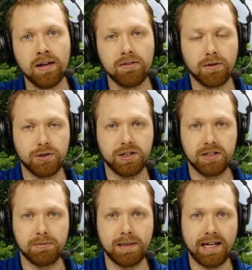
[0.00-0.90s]
for
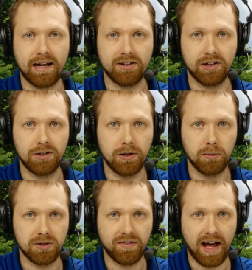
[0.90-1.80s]
Jesus being executed
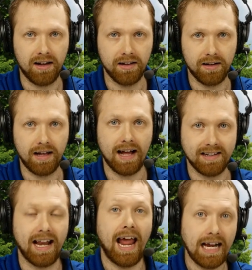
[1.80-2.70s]
was valid. As
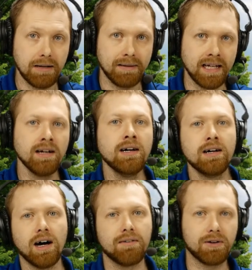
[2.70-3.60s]
an enemy
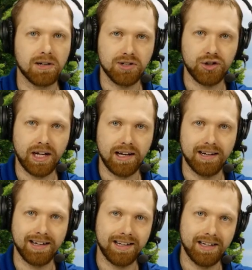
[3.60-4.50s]
of
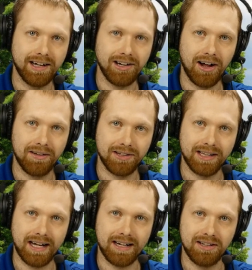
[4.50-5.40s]
Christianity, he acknowledged
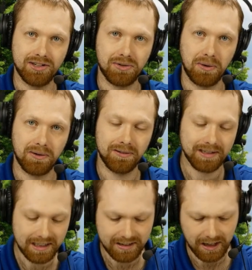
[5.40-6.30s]
that historical
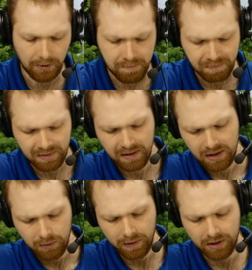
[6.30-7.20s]
detail.
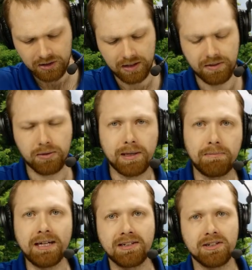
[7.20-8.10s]
We also have three
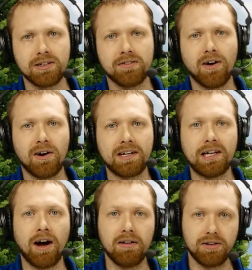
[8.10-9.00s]
pieces of
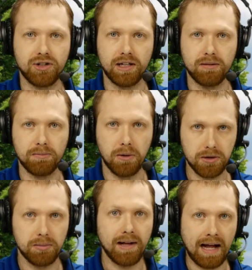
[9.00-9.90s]
archaeology,
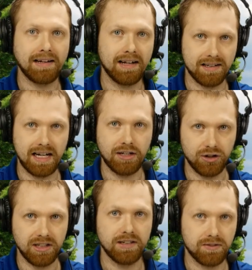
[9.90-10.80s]
multiple
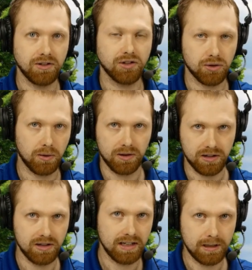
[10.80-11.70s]
attestation, different
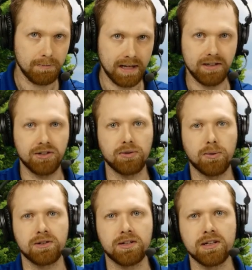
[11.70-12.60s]
sources, independent
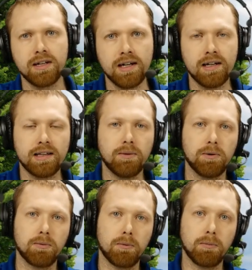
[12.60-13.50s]
sources, that
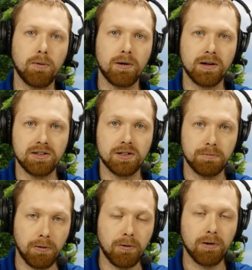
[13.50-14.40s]
would report and
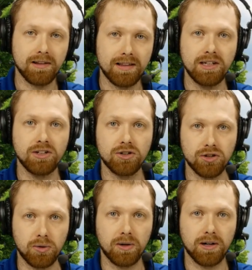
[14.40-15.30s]
support these
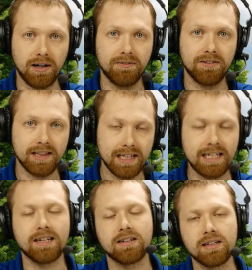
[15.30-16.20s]
sort of
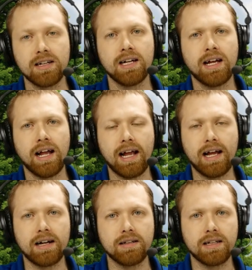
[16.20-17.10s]
things.
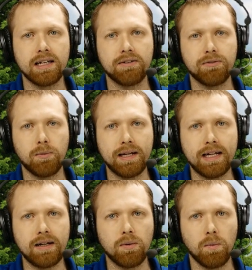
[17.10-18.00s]
And if
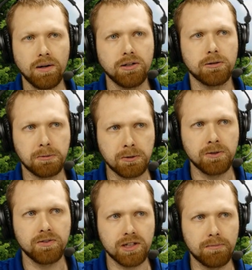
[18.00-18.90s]
we want to
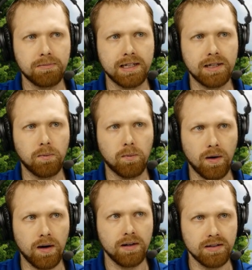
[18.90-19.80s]
prove something
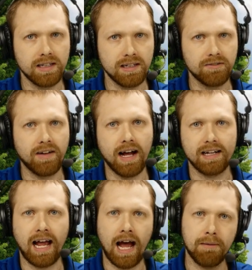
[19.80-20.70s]
was in
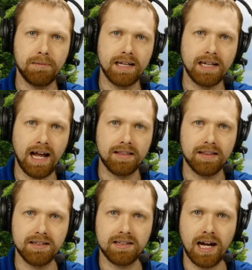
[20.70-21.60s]
fact happening at
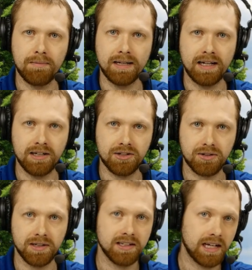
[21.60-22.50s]
this time in
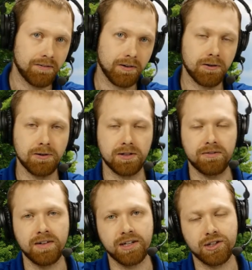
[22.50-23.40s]
history, say for
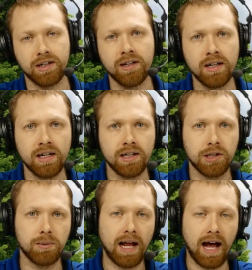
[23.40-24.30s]
crucifixion,
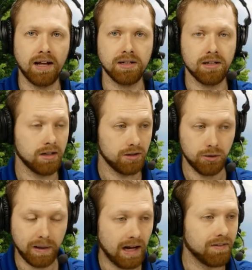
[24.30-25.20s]
you would ask,
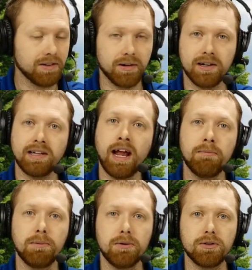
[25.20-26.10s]
do we have other
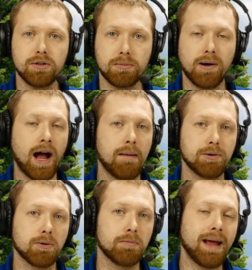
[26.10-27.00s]
examples,
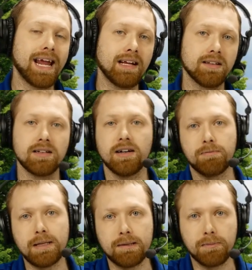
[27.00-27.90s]
perhaps remains
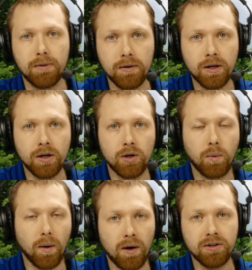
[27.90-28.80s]
of people who
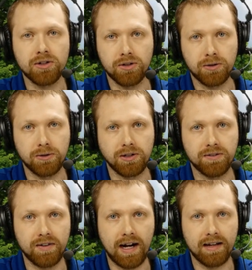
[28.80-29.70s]
were also
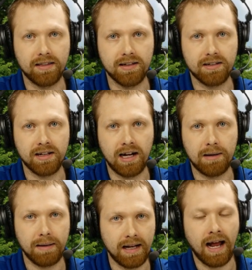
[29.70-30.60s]
crucified at this
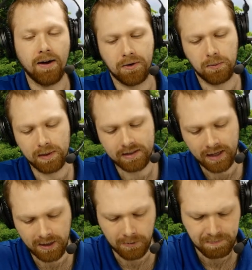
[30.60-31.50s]
time, and how could we
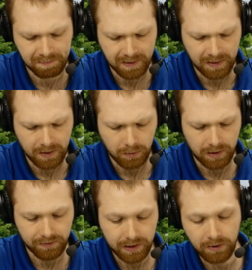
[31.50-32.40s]
tell?
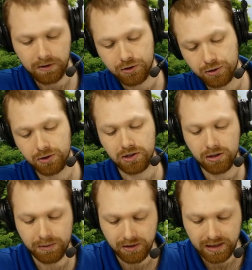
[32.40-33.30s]
Well, if you go to the
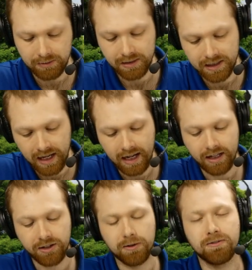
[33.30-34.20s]
Jerusalem Museum today,
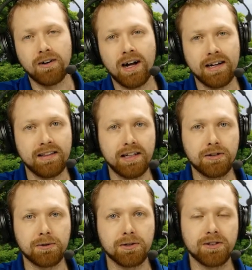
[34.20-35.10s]
you'll find the
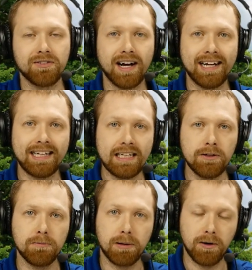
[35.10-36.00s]
crucified
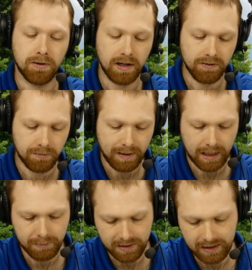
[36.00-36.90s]
heel bone of a
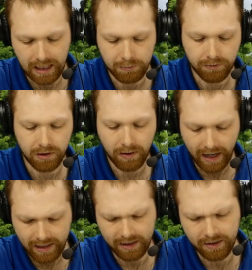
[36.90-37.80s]
man by the name of
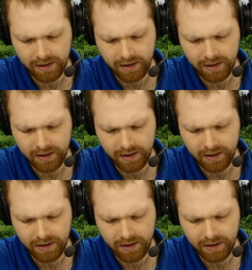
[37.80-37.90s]
Yochanan,